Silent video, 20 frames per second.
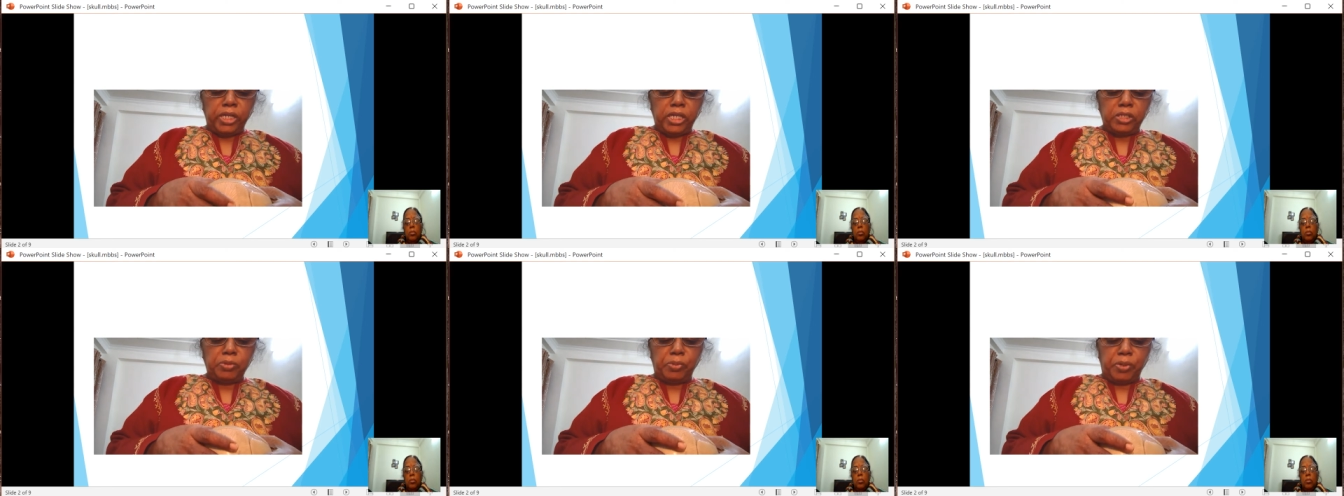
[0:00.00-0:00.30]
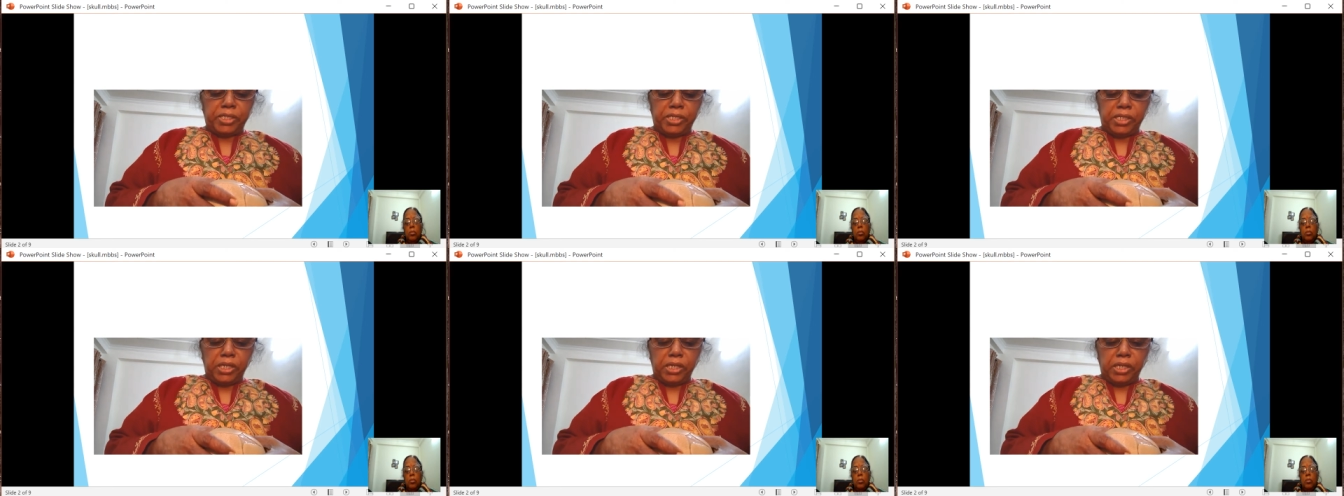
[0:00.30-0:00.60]

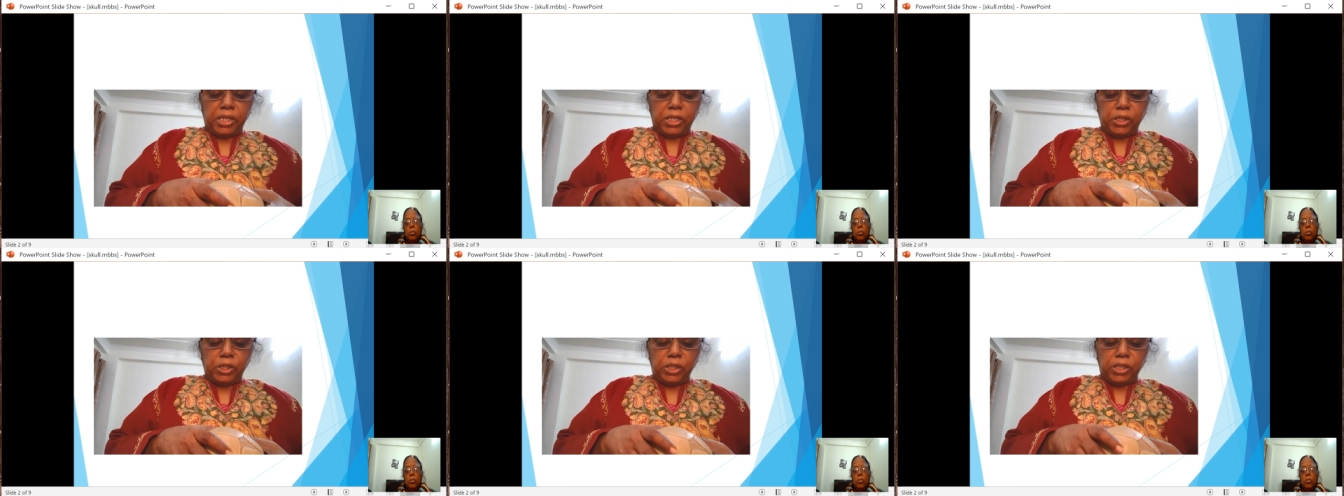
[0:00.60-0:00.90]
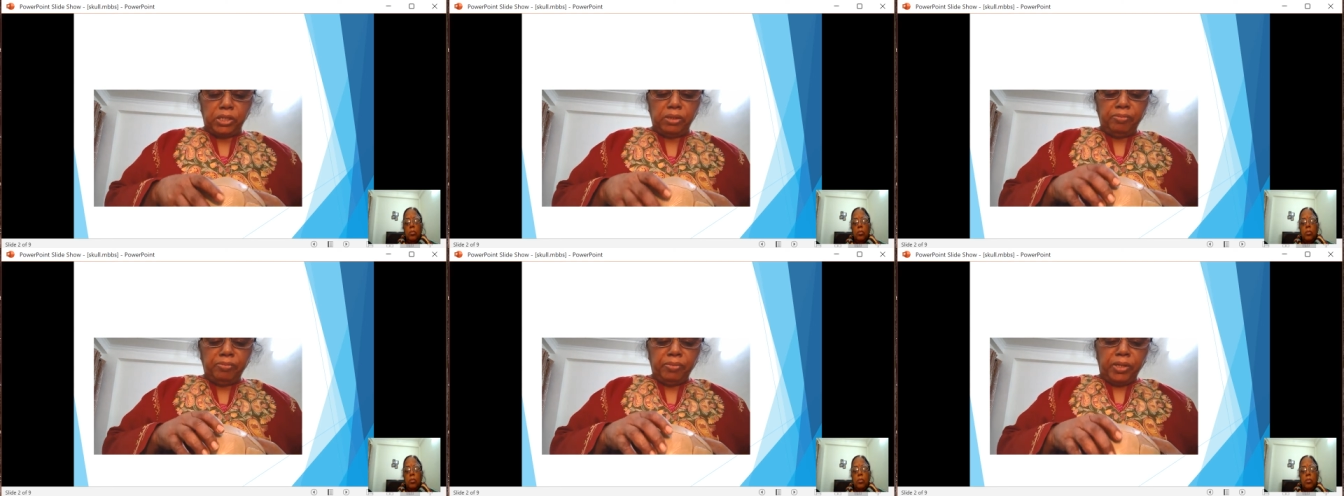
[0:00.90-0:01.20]

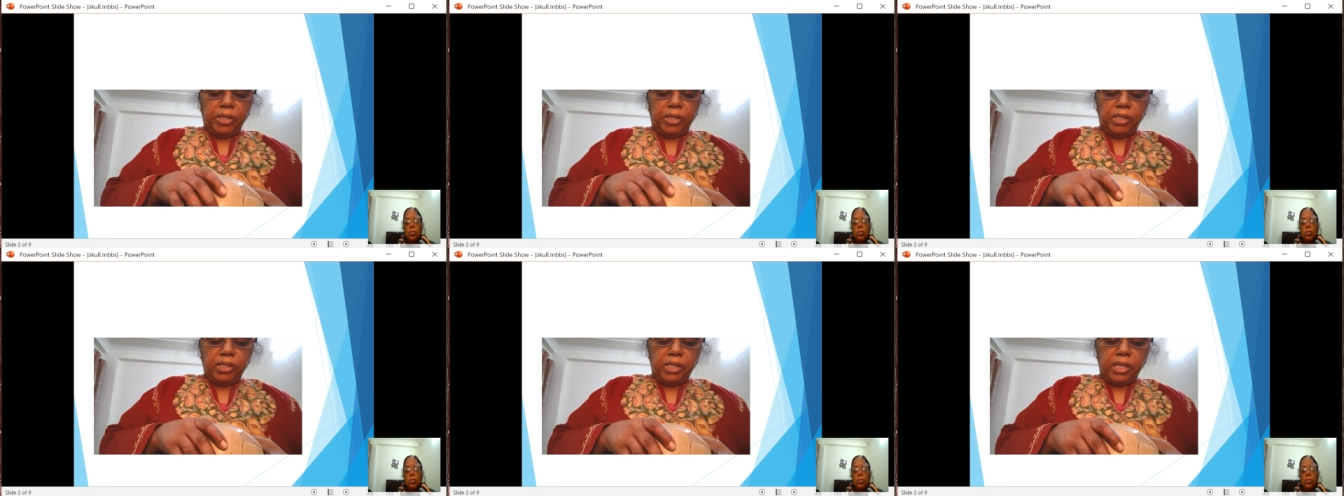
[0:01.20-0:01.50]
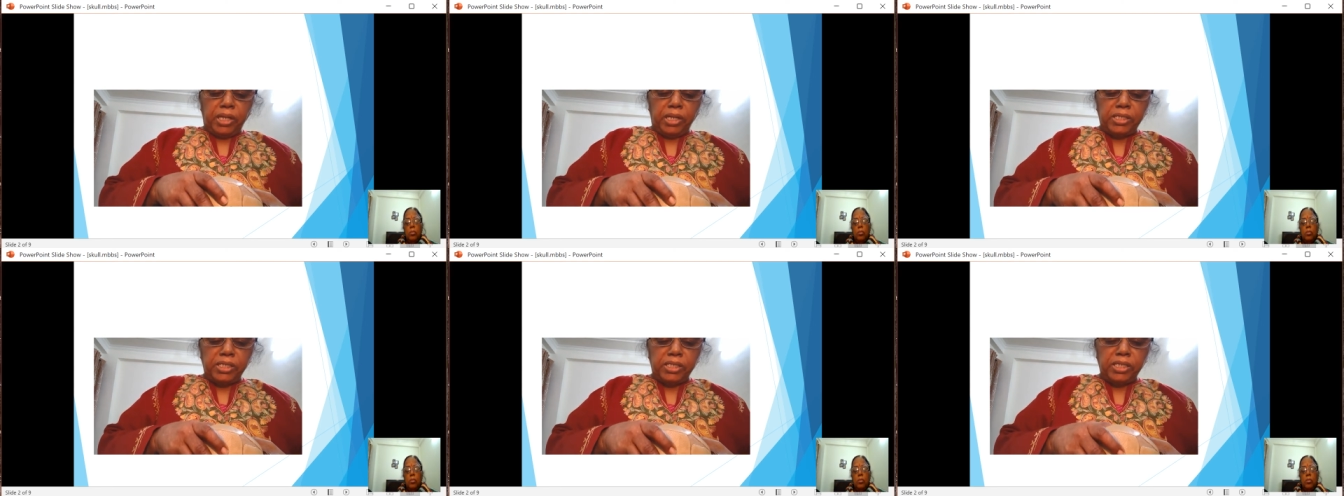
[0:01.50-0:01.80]
presentation,
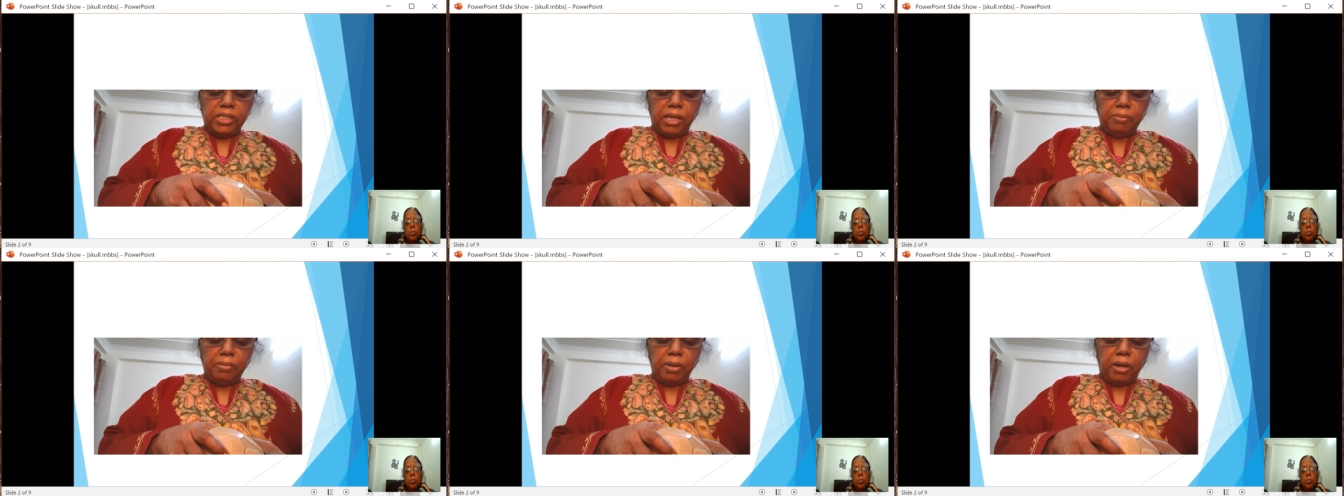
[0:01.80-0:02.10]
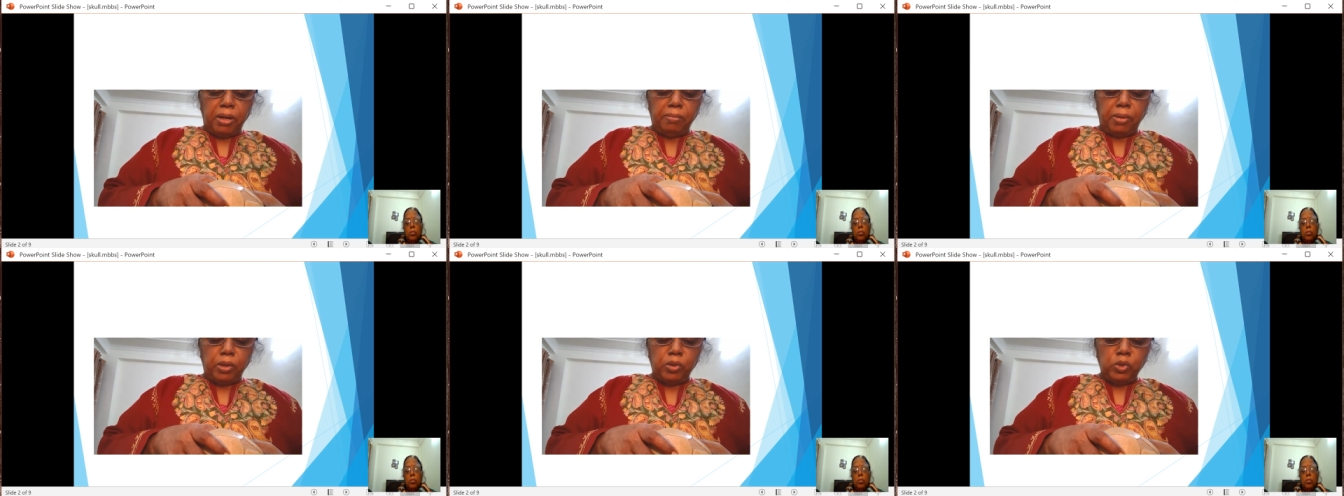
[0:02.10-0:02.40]
there is some
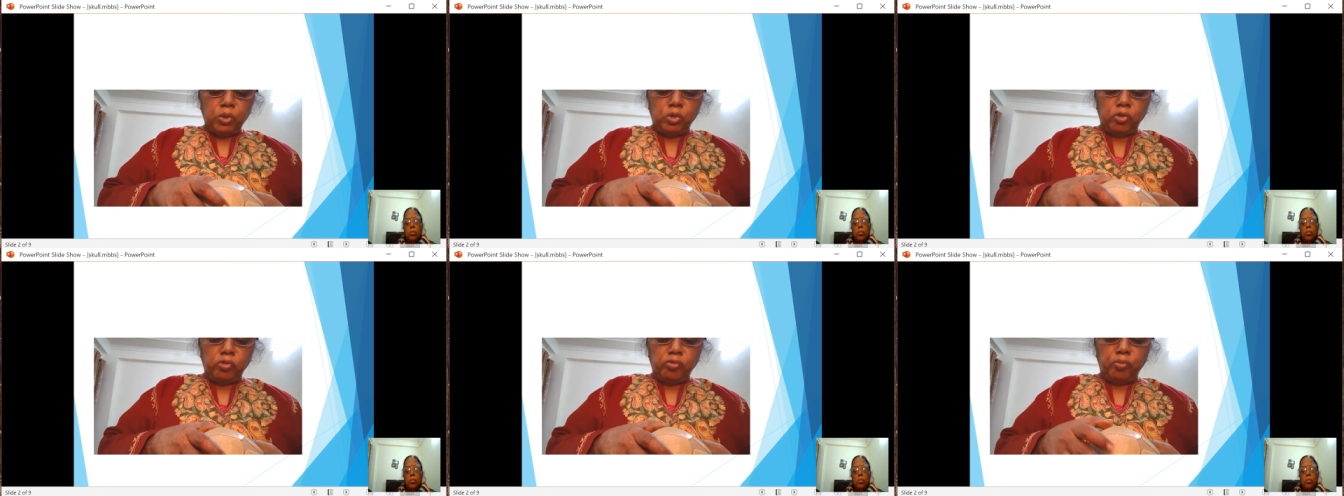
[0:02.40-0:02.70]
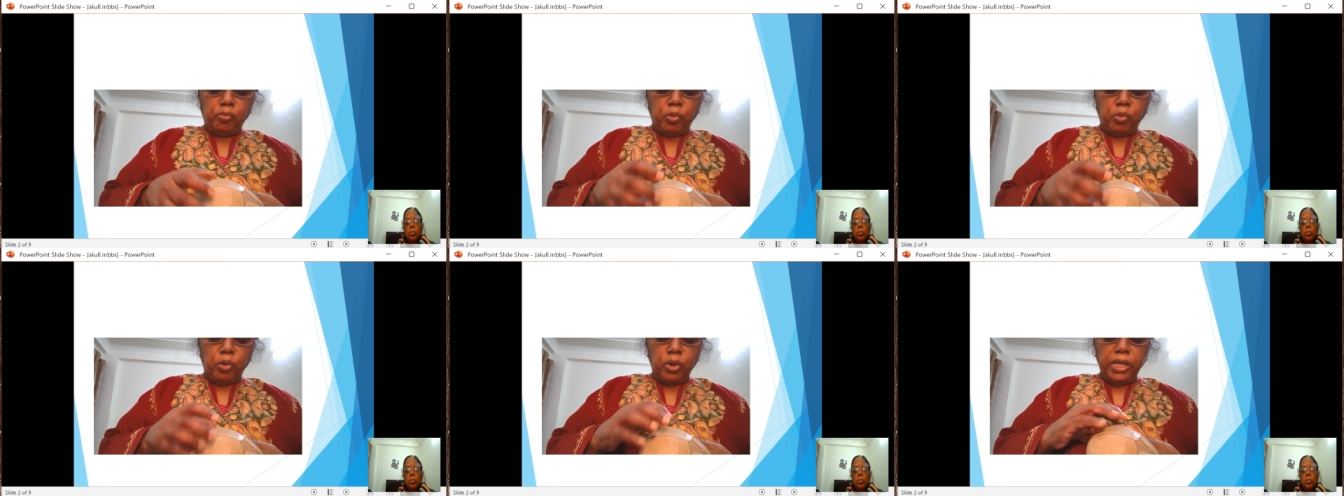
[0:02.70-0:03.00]
amount of
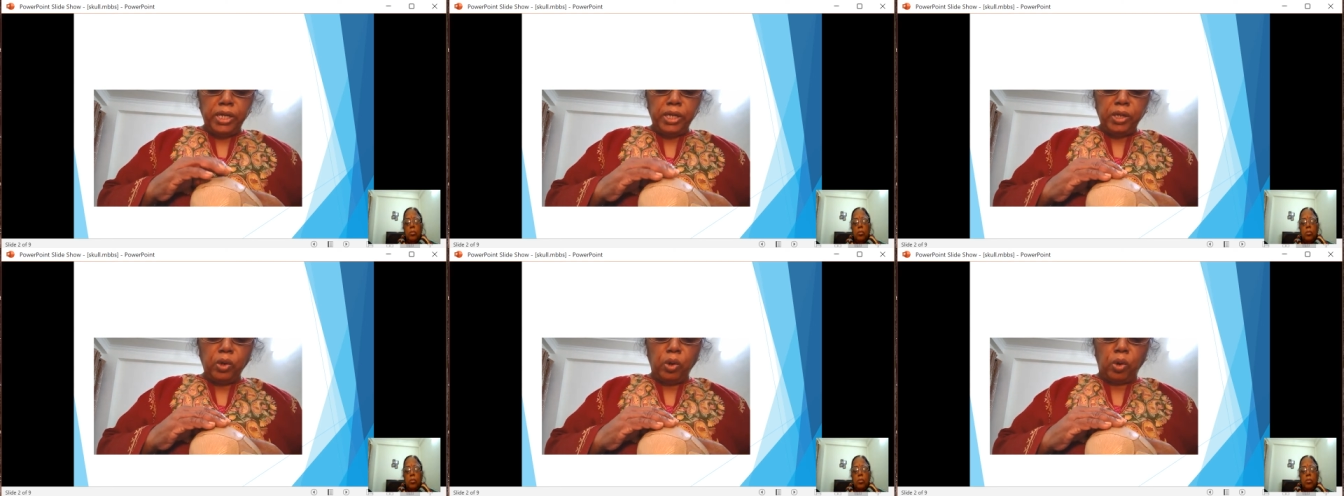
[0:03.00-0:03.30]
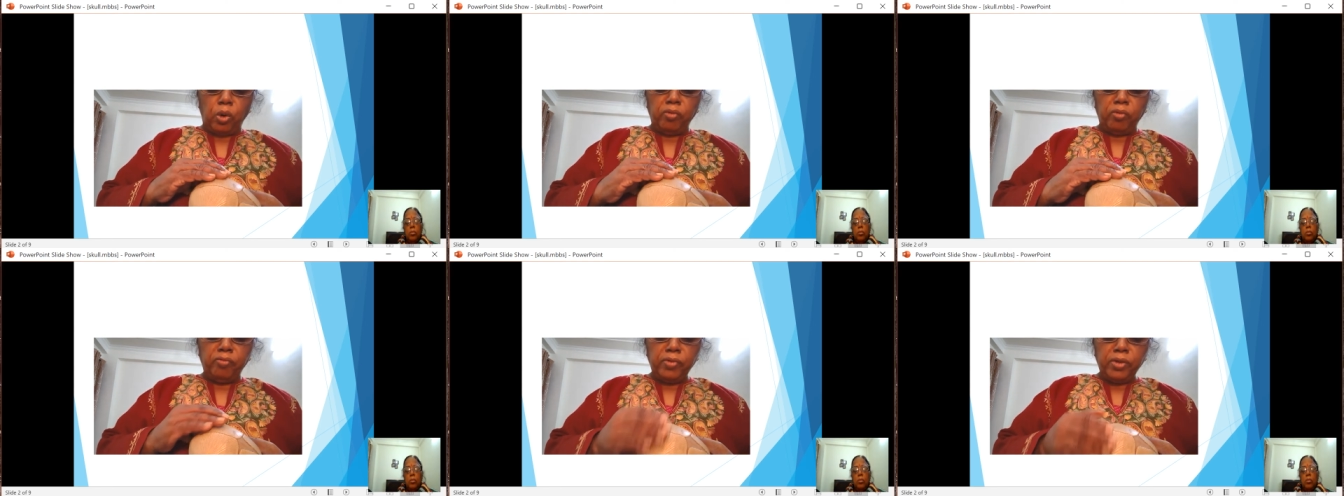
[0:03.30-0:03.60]
molding
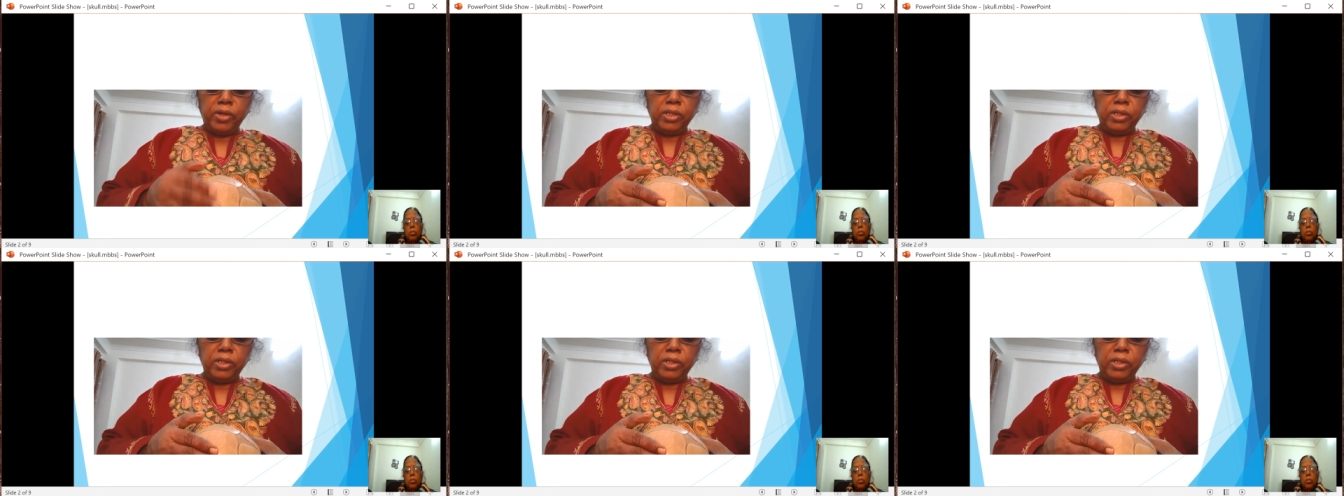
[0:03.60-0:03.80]
of